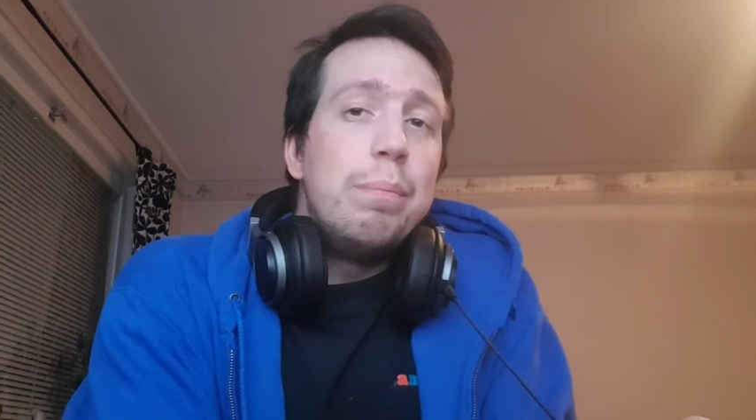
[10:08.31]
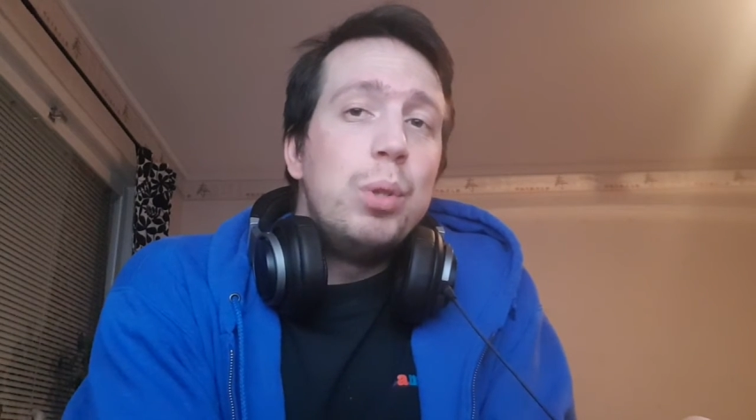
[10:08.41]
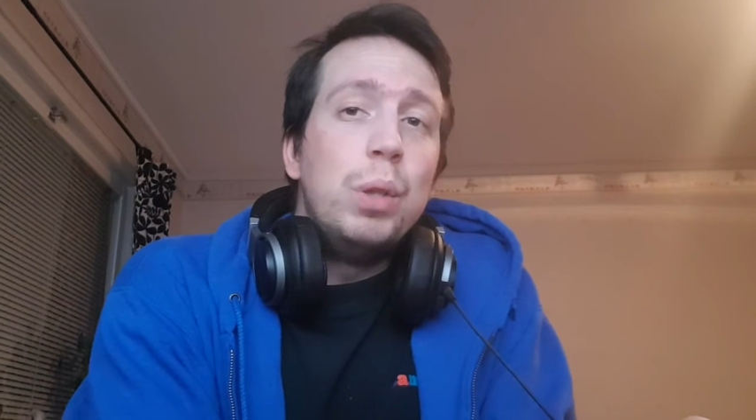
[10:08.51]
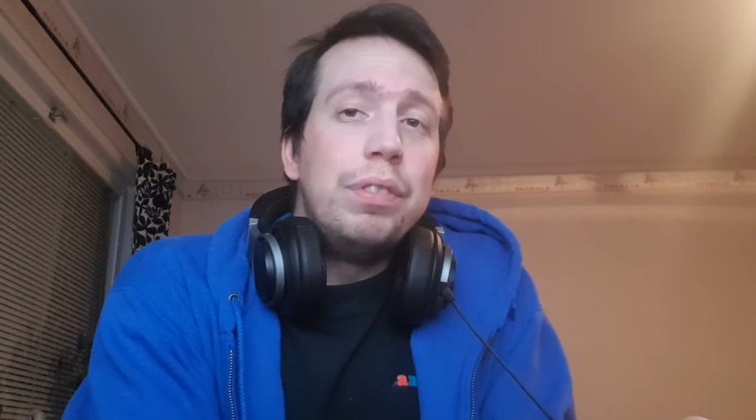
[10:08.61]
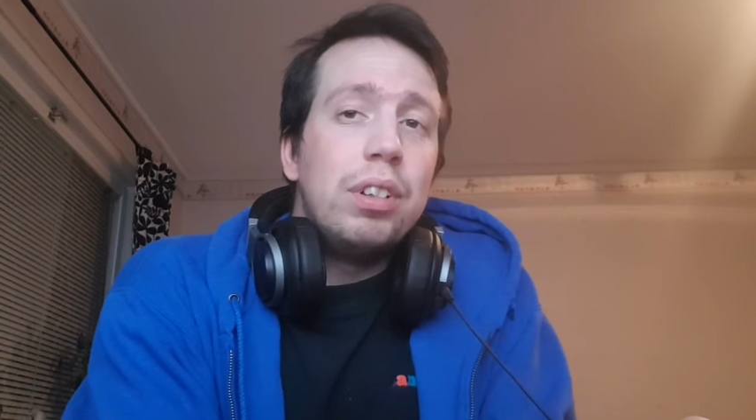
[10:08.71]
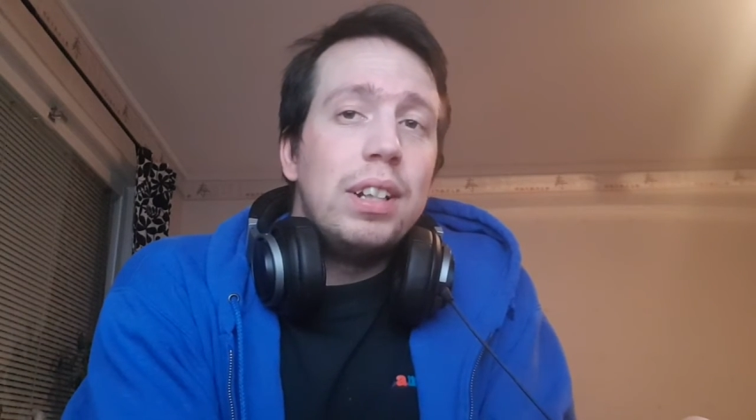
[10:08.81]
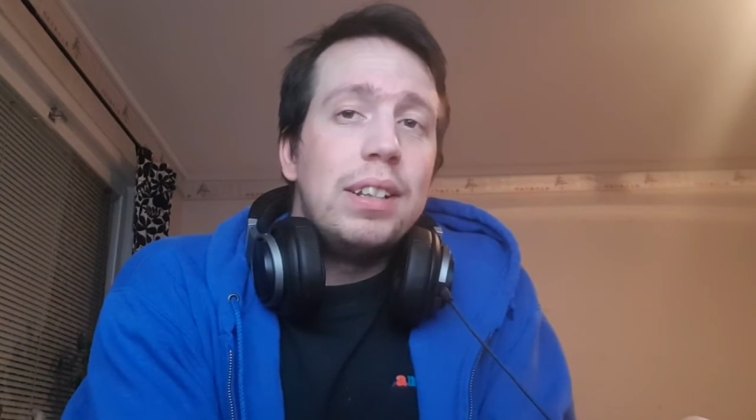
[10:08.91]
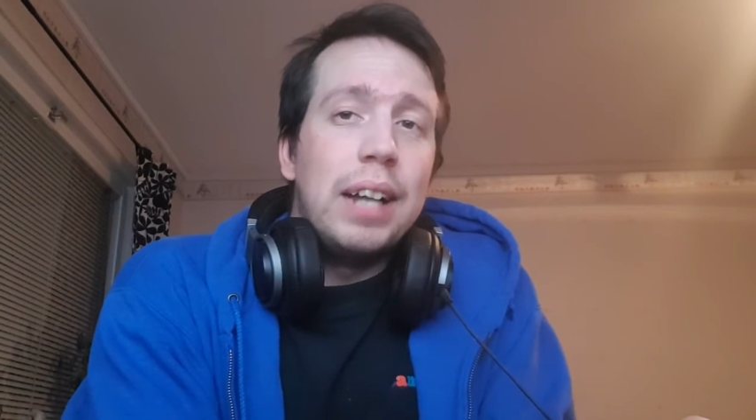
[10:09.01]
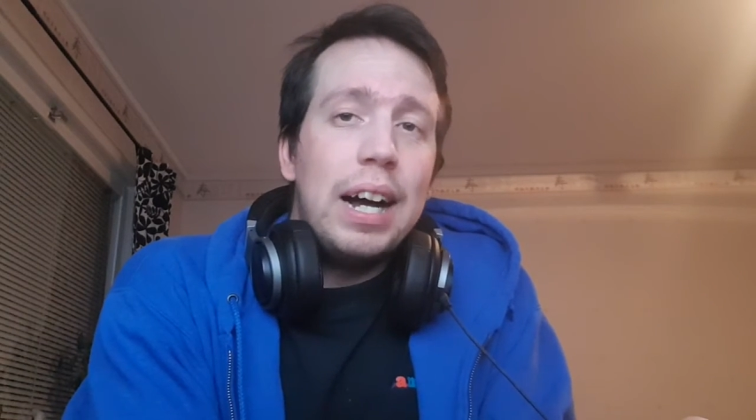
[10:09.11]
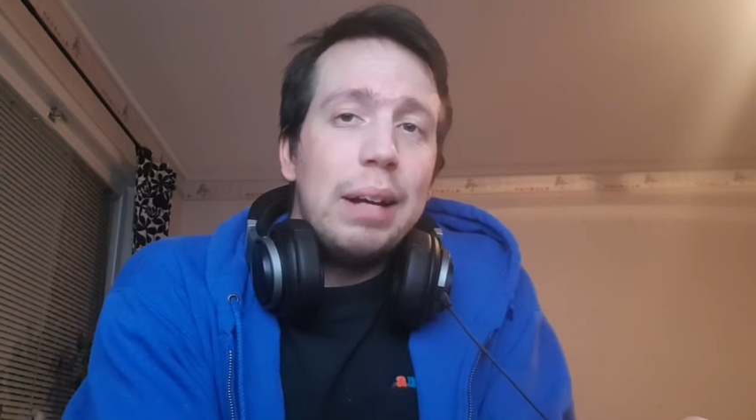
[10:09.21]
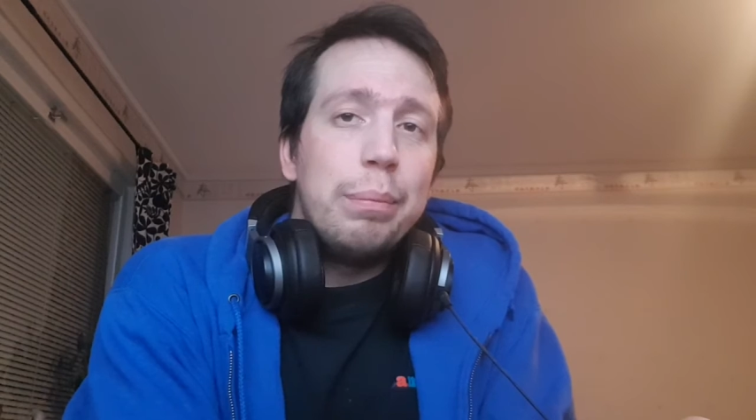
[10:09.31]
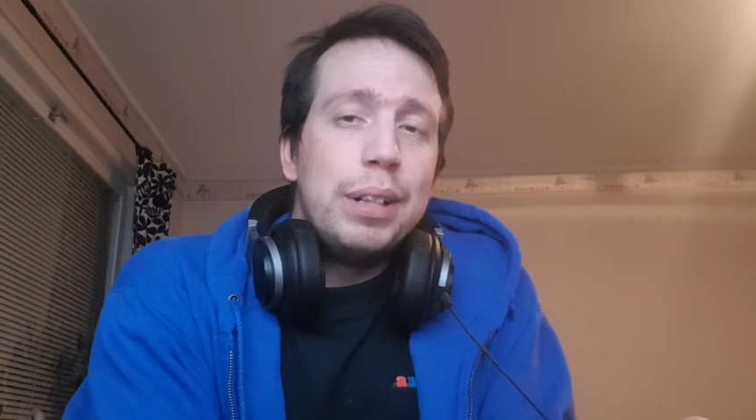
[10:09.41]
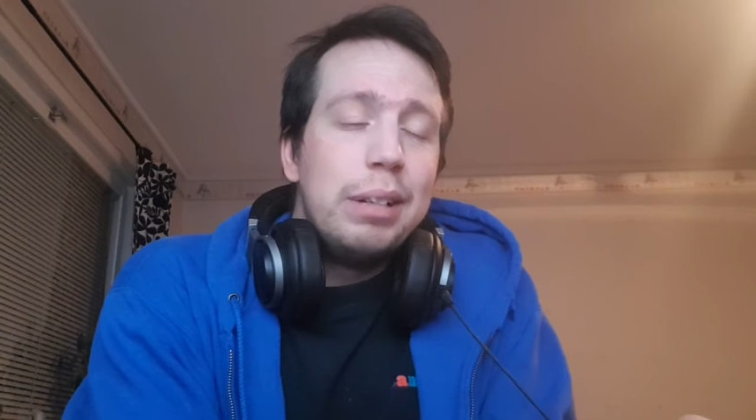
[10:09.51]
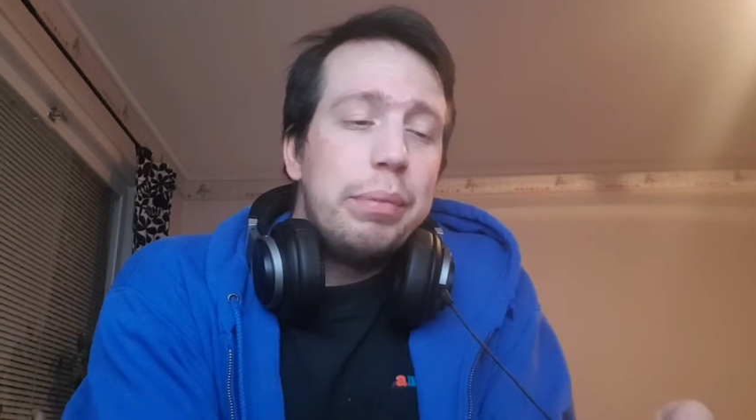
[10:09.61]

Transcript: moves all the time,